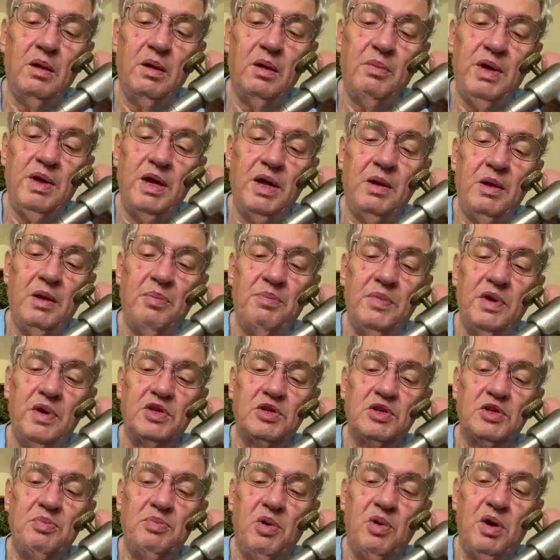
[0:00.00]
Now I'll make
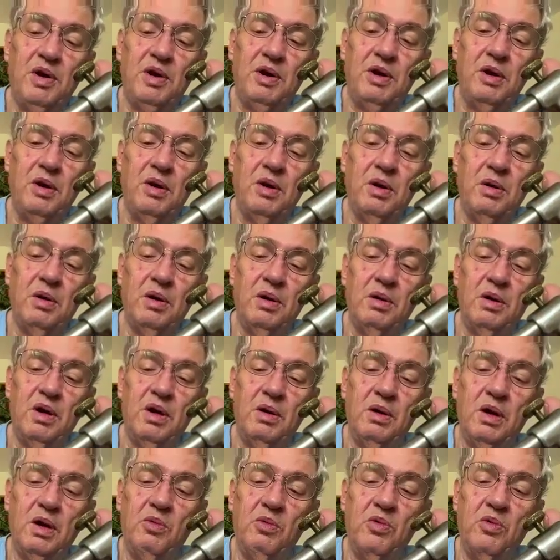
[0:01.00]
a spot here.
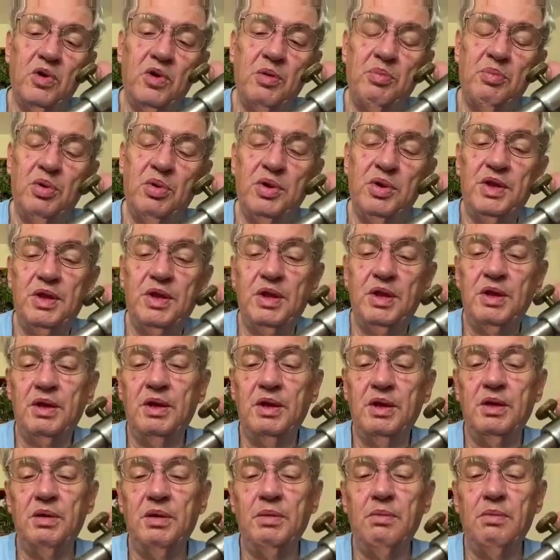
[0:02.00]
I want to put the
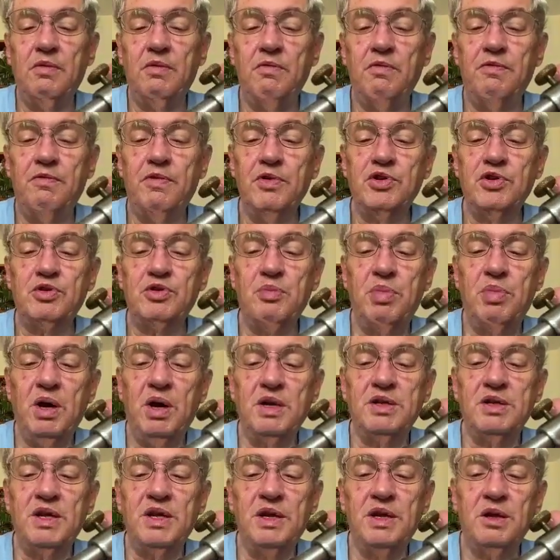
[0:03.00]
first
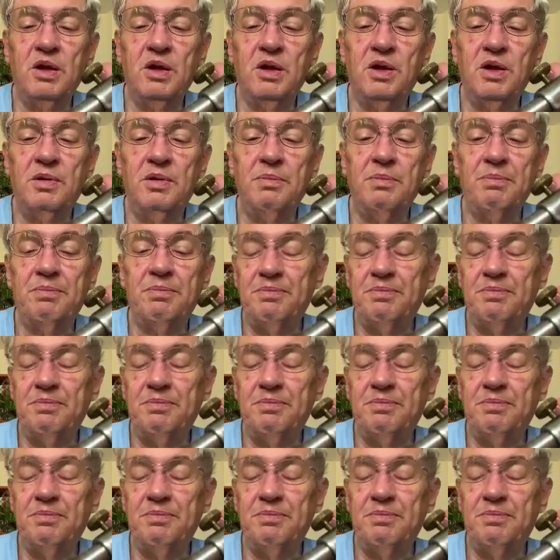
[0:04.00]
bucktail on.